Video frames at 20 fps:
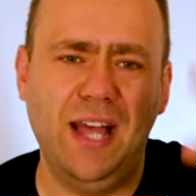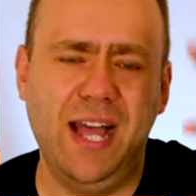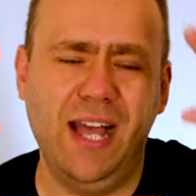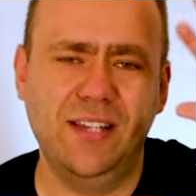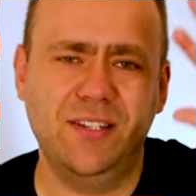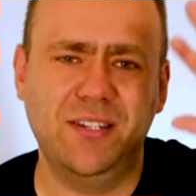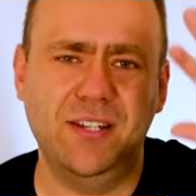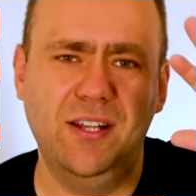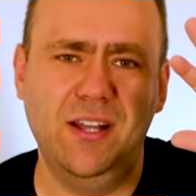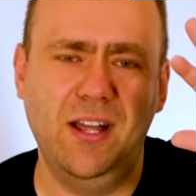that
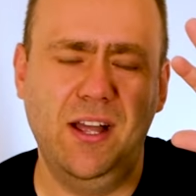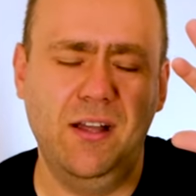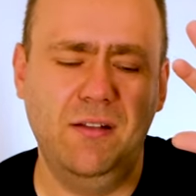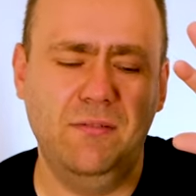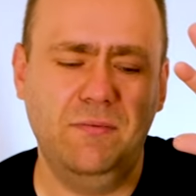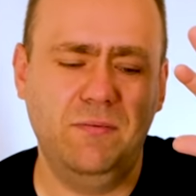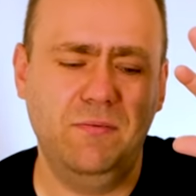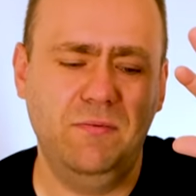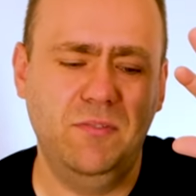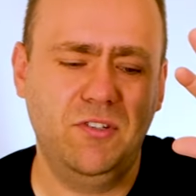has a, a
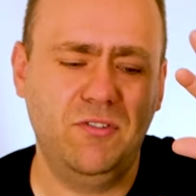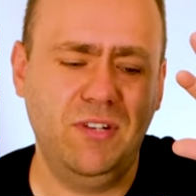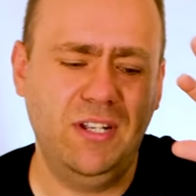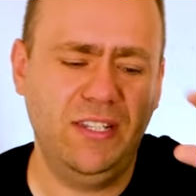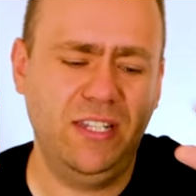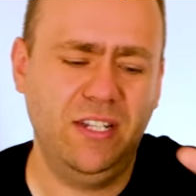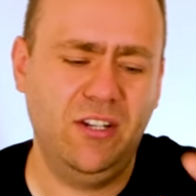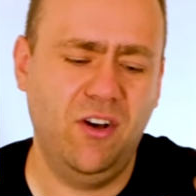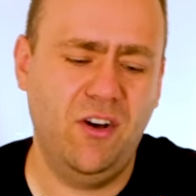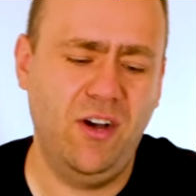
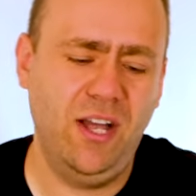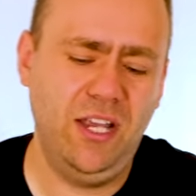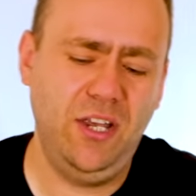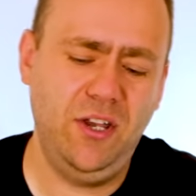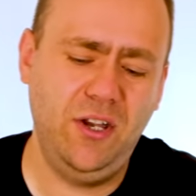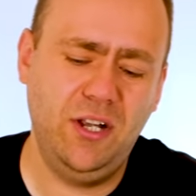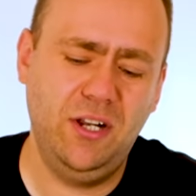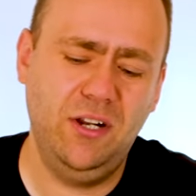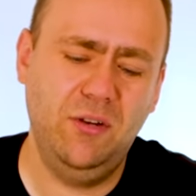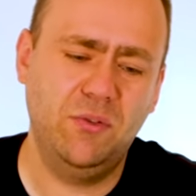restricted height,
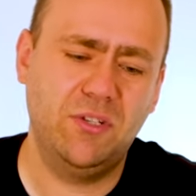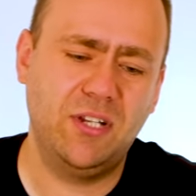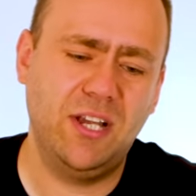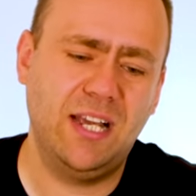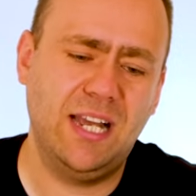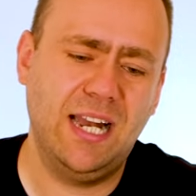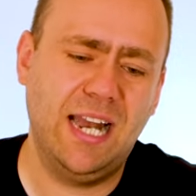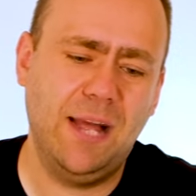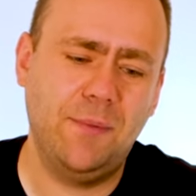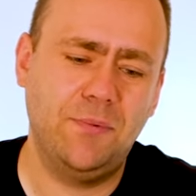you can also
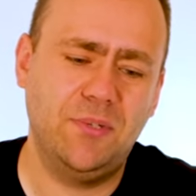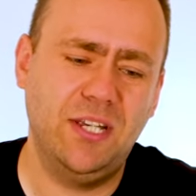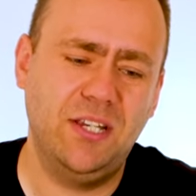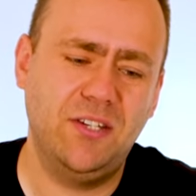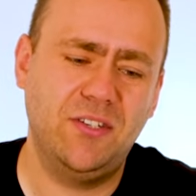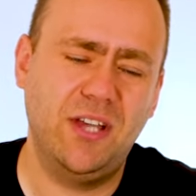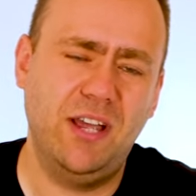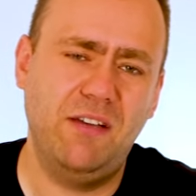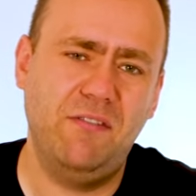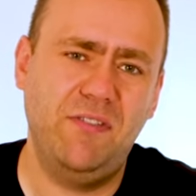collapse
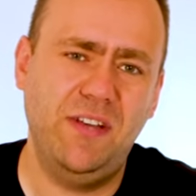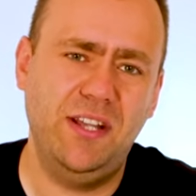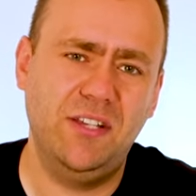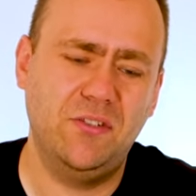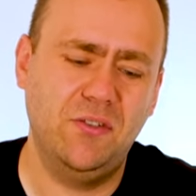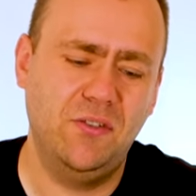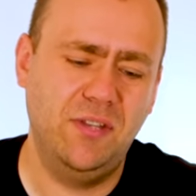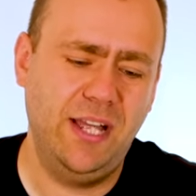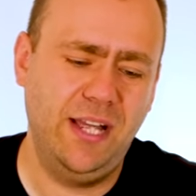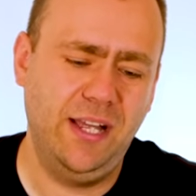it so it
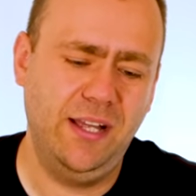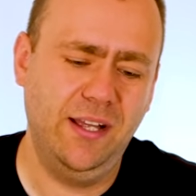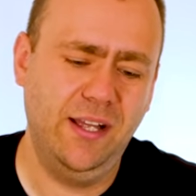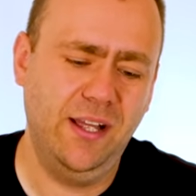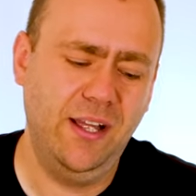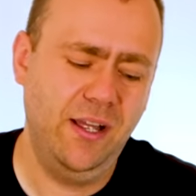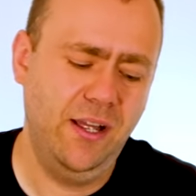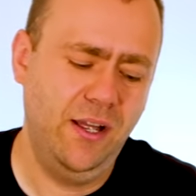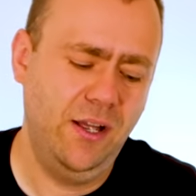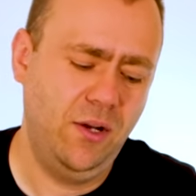fits on there
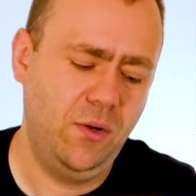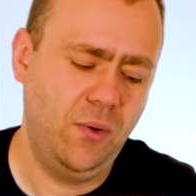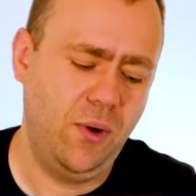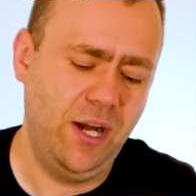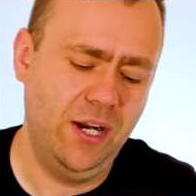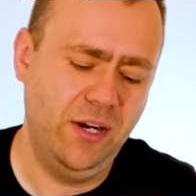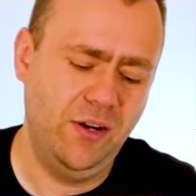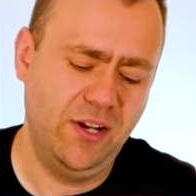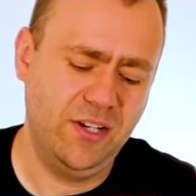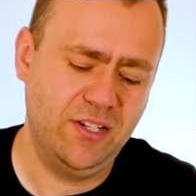
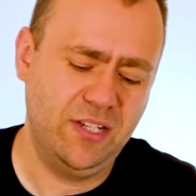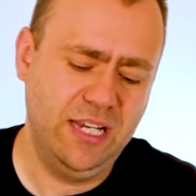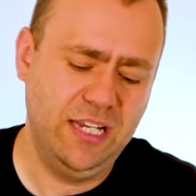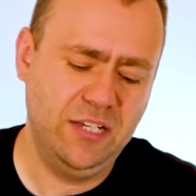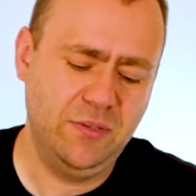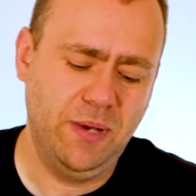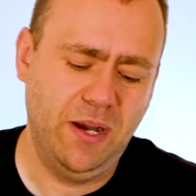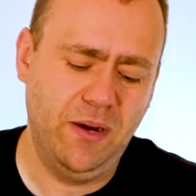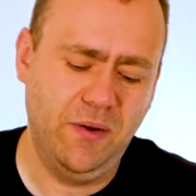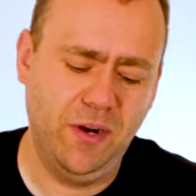quite nicely
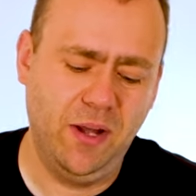as well.